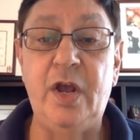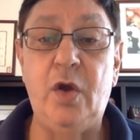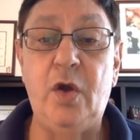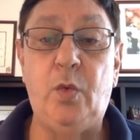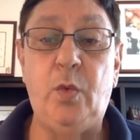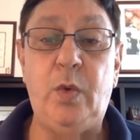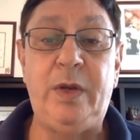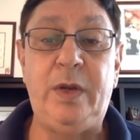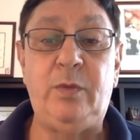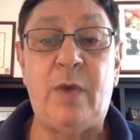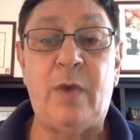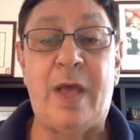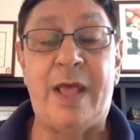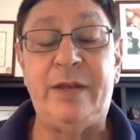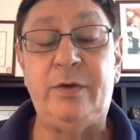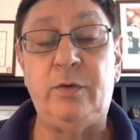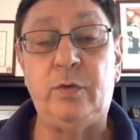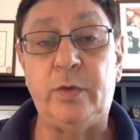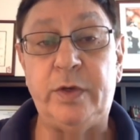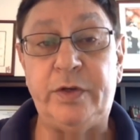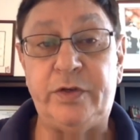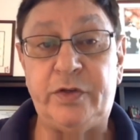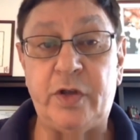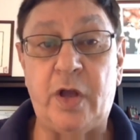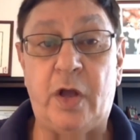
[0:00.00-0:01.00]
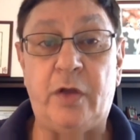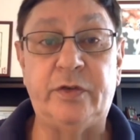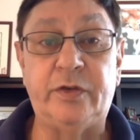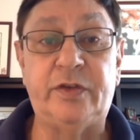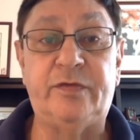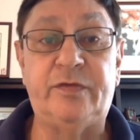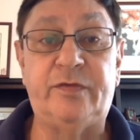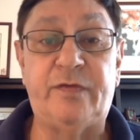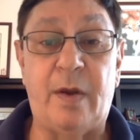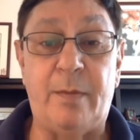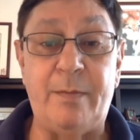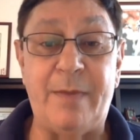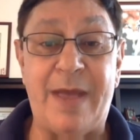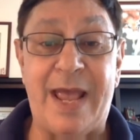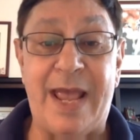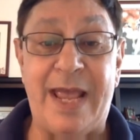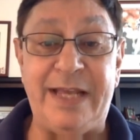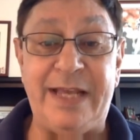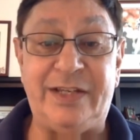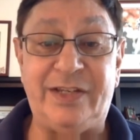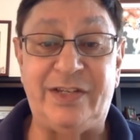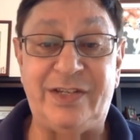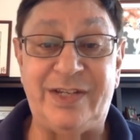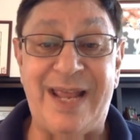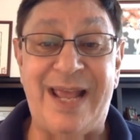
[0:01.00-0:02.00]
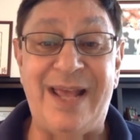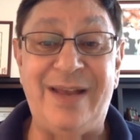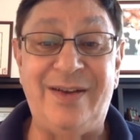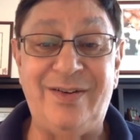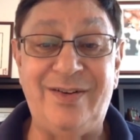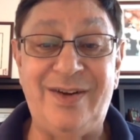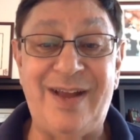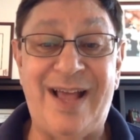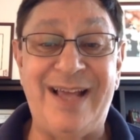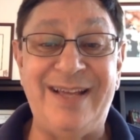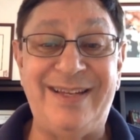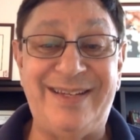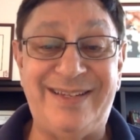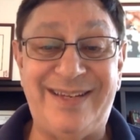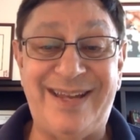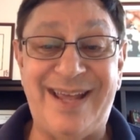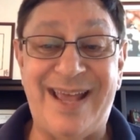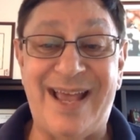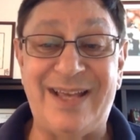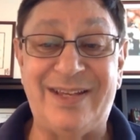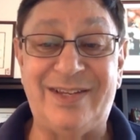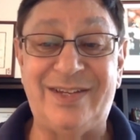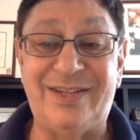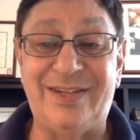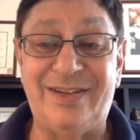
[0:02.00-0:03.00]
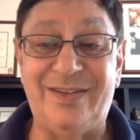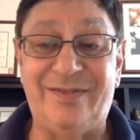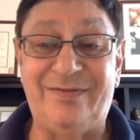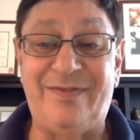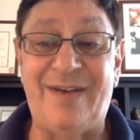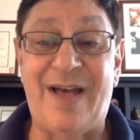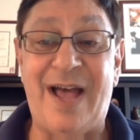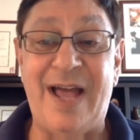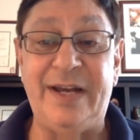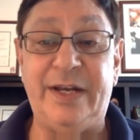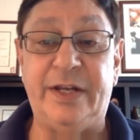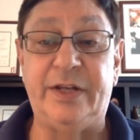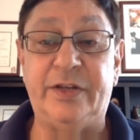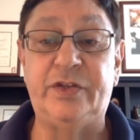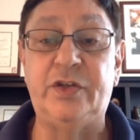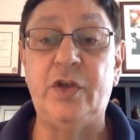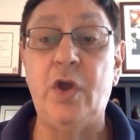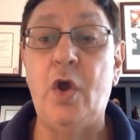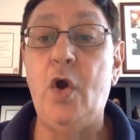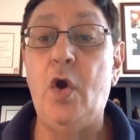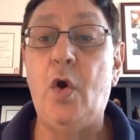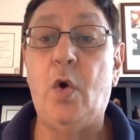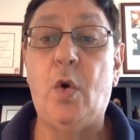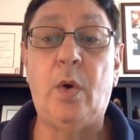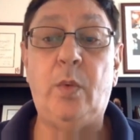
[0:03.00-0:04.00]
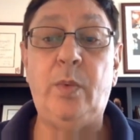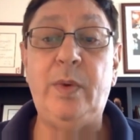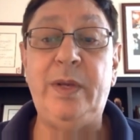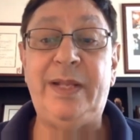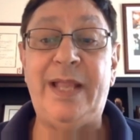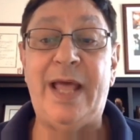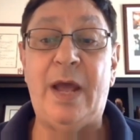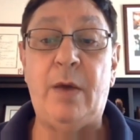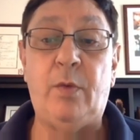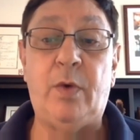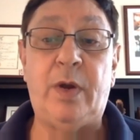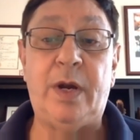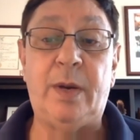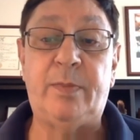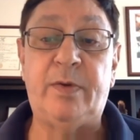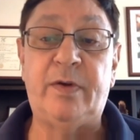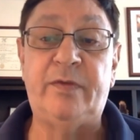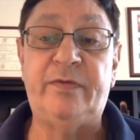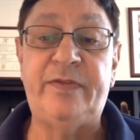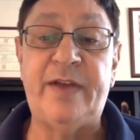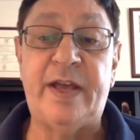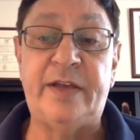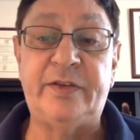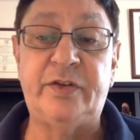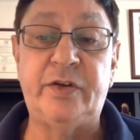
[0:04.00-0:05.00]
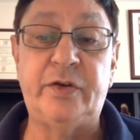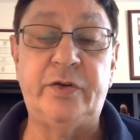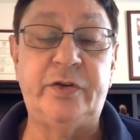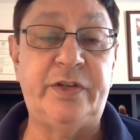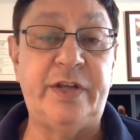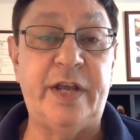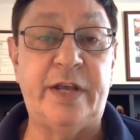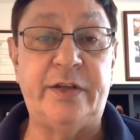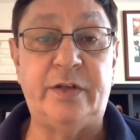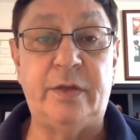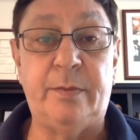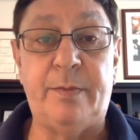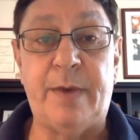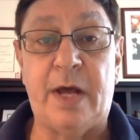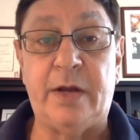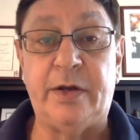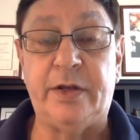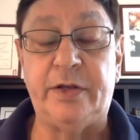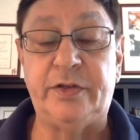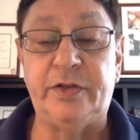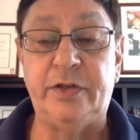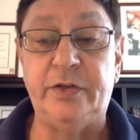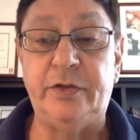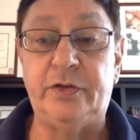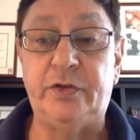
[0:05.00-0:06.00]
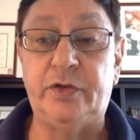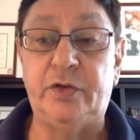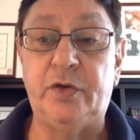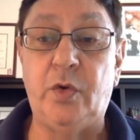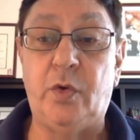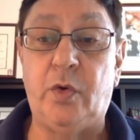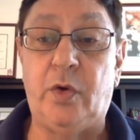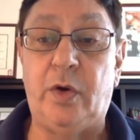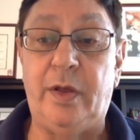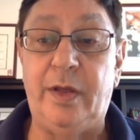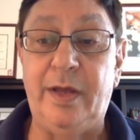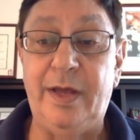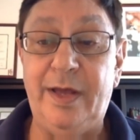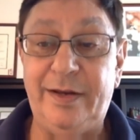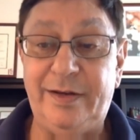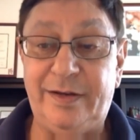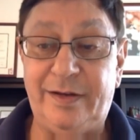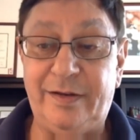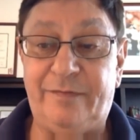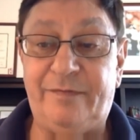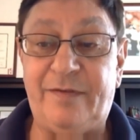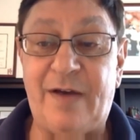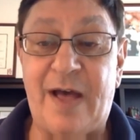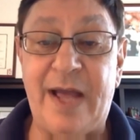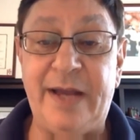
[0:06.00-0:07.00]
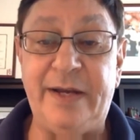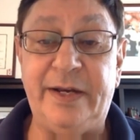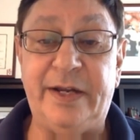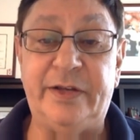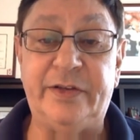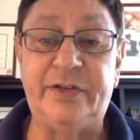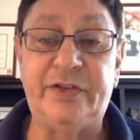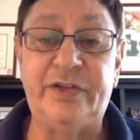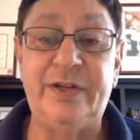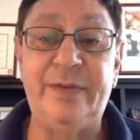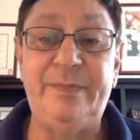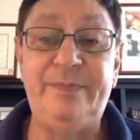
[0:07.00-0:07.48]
We let results from a standardized test define us, or we let what a professor says about us in school define us.